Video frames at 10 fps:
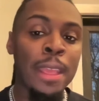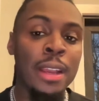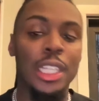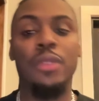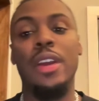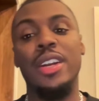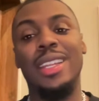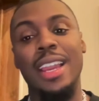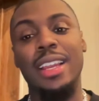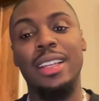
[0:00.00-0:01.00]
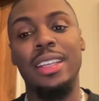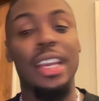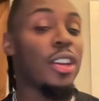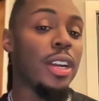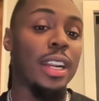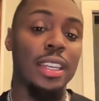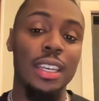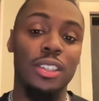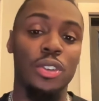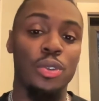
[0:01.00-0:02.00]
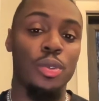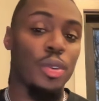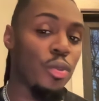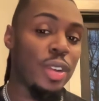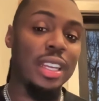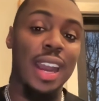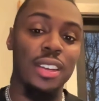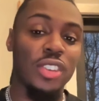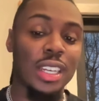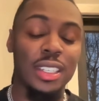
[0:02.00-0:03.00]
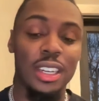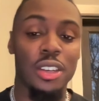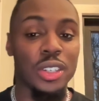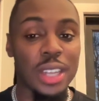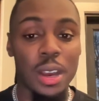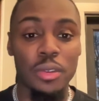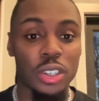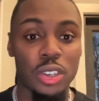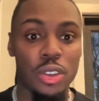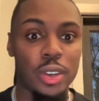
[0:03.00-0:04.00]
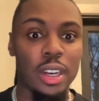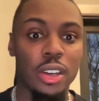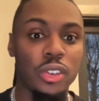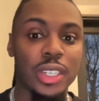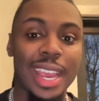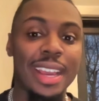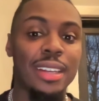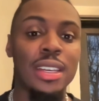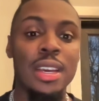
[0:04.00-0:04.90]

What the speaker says: it's very likely that you're going to need to redigest it yourself just so you can understand,